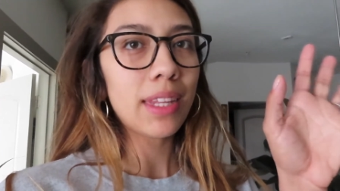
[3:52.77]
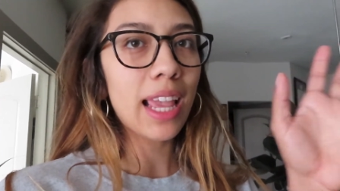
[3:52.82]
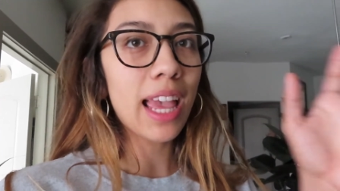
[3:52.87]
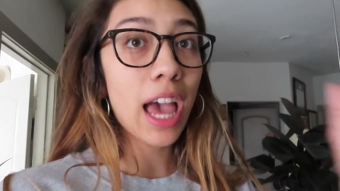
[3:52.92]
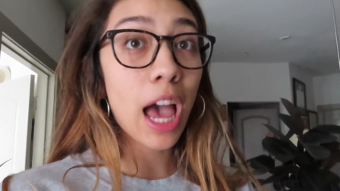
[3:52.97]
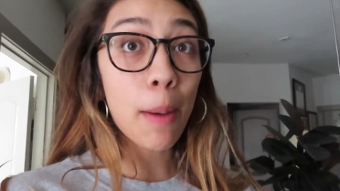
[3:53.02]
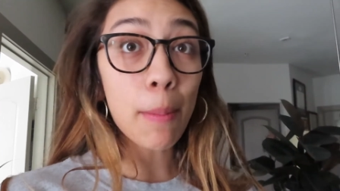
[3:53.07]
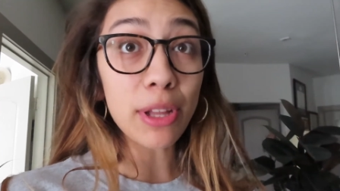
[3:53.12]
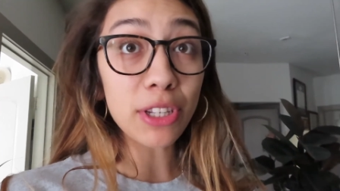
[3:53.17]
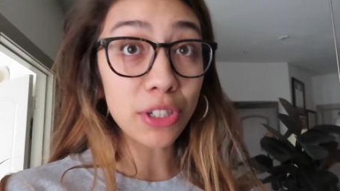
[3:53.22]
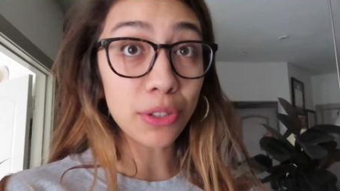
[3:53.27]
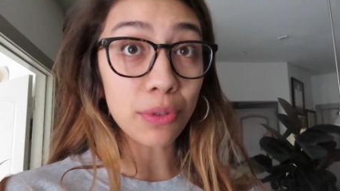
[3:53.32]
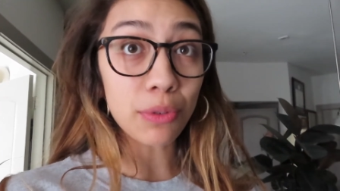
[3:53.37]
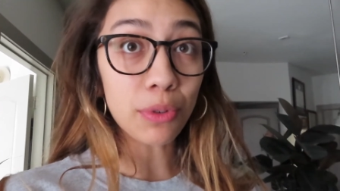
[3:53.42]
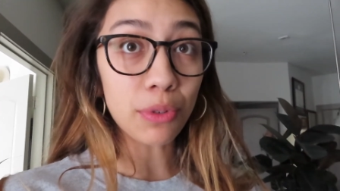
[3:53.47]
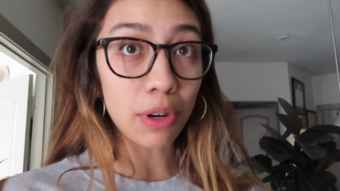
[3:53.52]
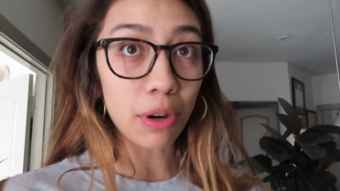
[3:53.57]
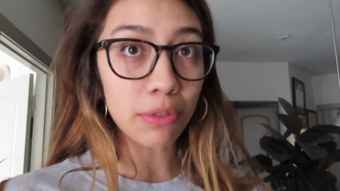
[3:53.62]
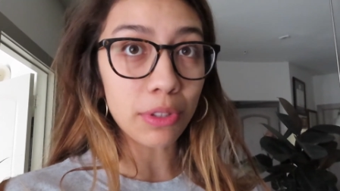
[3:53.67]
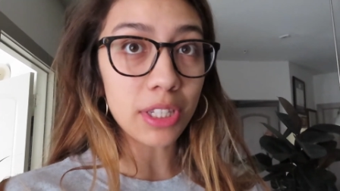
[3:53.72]
How much new
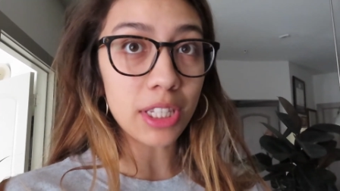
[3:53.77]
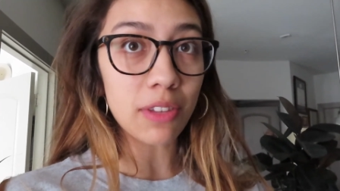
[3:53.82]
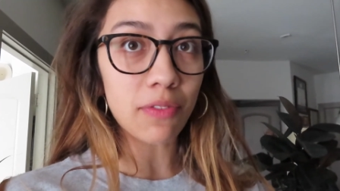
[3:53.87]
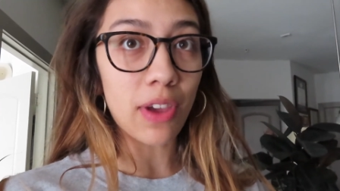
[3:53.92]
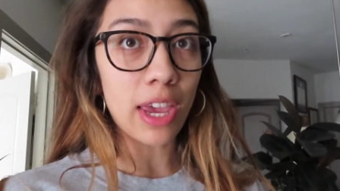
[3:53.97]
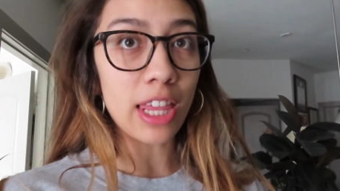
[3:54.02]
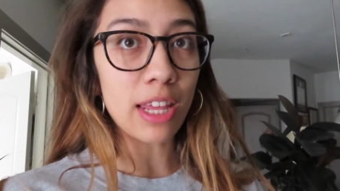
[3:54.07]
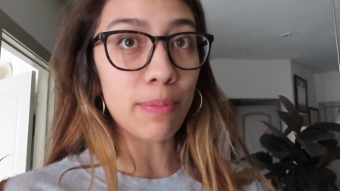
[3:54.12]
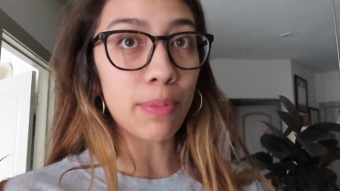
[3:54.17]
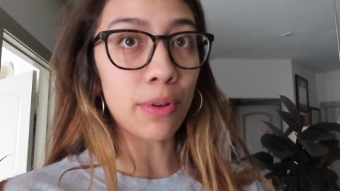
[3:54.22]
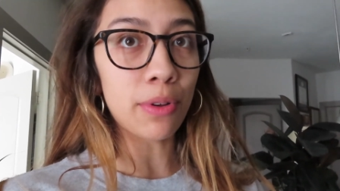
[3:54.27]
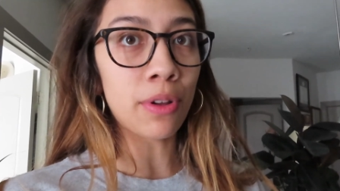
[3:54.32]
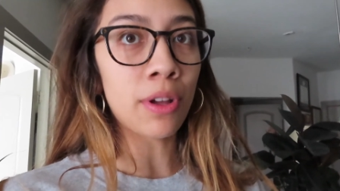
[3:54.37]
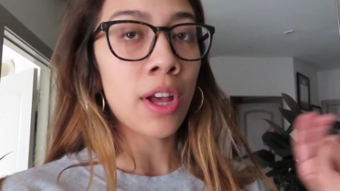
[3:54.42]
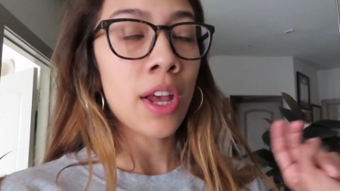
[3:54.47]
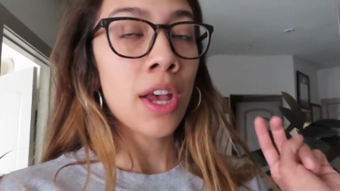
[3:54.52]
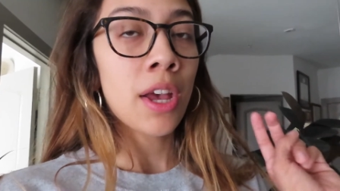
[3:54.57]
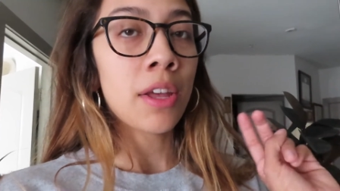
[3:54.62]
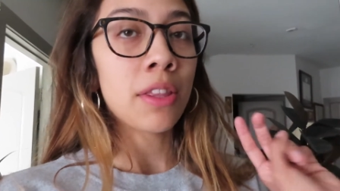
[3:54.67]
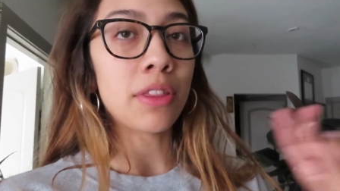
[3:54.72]
growth is
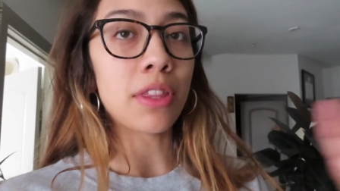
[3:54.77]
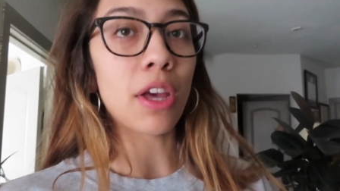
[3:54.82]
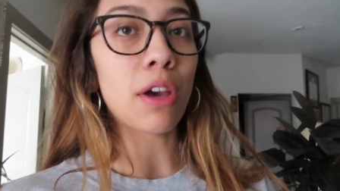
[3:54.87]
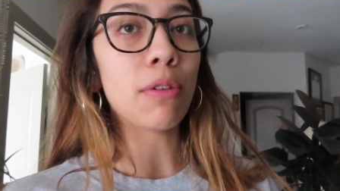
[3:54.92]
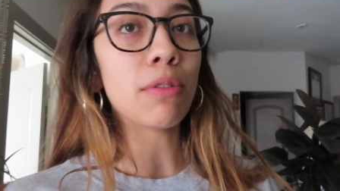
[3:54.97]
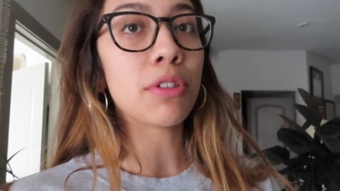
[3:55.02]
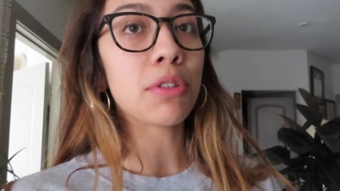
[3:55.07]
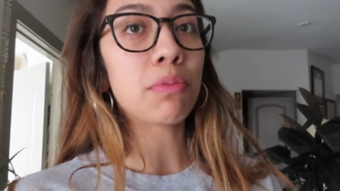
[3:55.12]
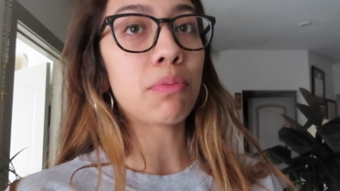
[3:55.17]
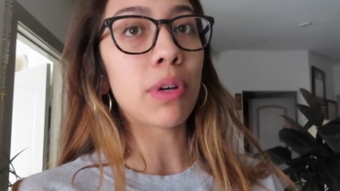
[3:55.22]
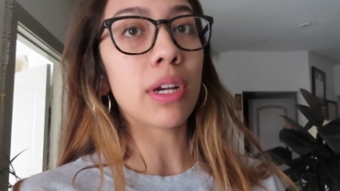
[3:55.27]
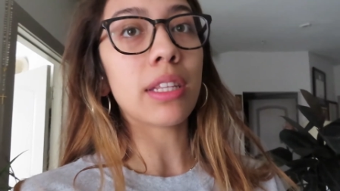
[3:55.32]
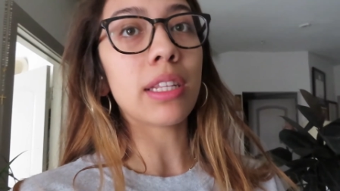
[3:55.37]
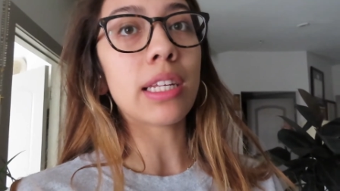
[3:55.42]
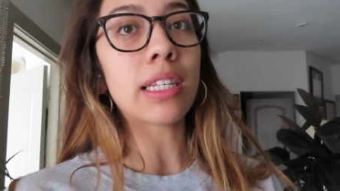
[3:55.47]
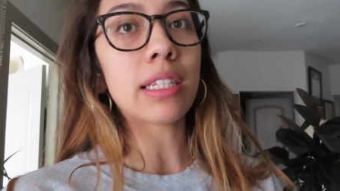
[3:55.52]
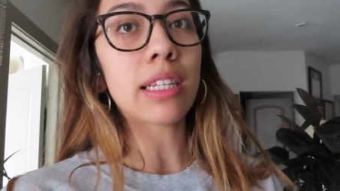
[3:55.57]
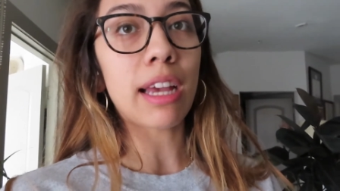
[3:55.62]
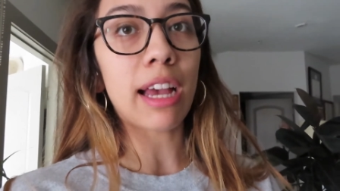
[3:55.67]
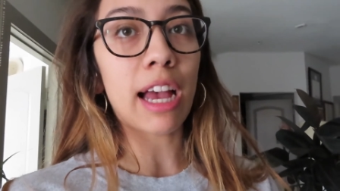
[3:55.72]
available? Those
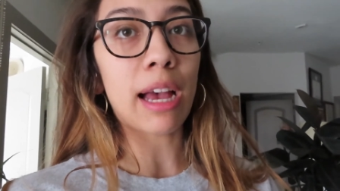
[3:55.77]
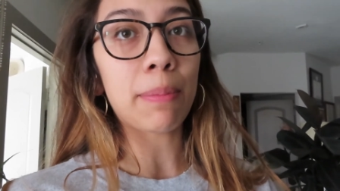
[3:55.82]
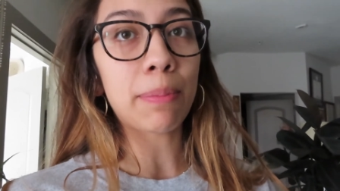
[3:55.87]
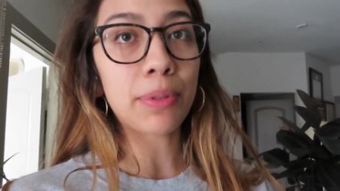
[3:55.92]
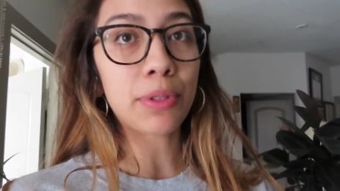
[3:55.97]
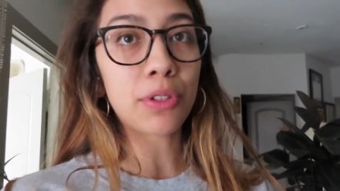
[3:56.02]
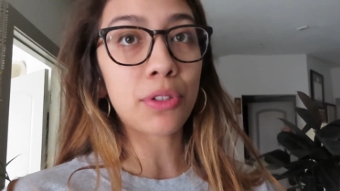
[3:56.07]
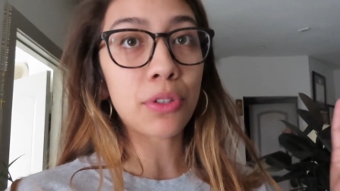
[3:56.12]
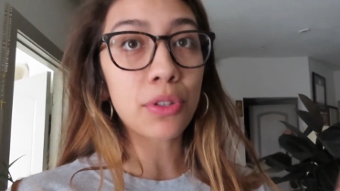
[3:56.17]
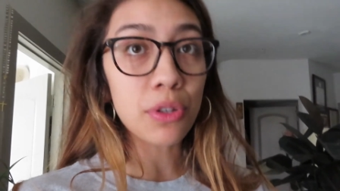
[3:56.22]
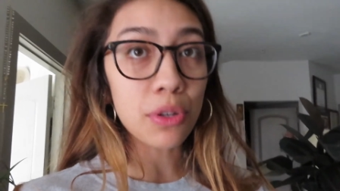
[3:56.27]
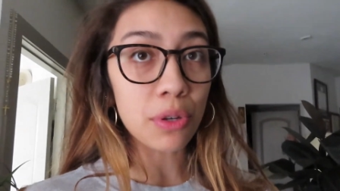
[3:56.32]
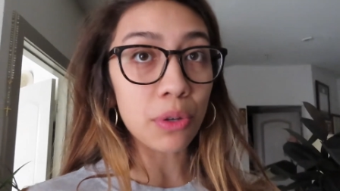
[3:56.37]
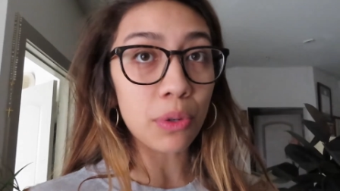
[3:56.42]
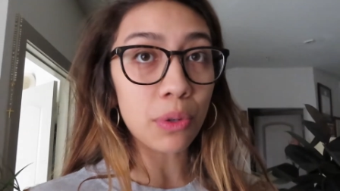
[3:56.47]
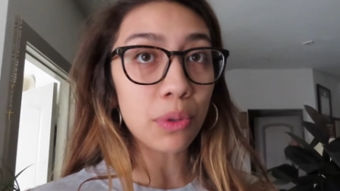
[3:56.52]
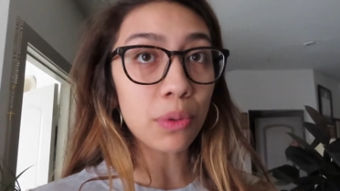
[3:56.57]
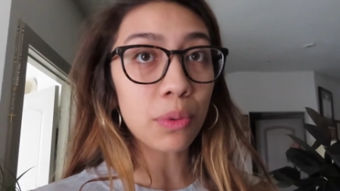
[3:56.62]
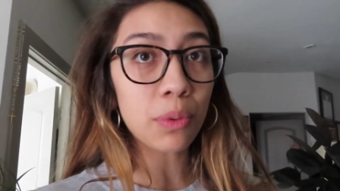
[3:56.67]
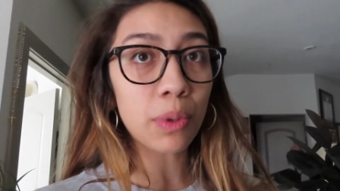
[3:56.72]
really top
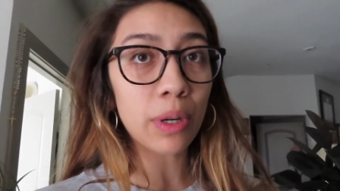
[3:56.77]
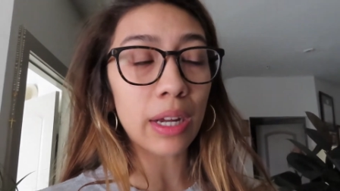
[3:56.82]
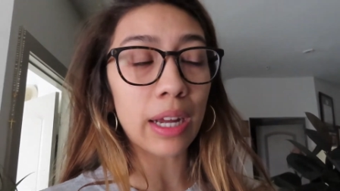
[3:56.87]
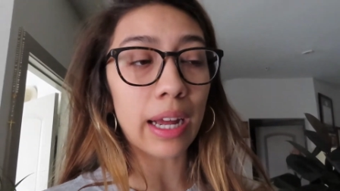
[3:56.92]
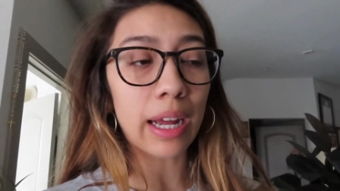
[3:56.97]
two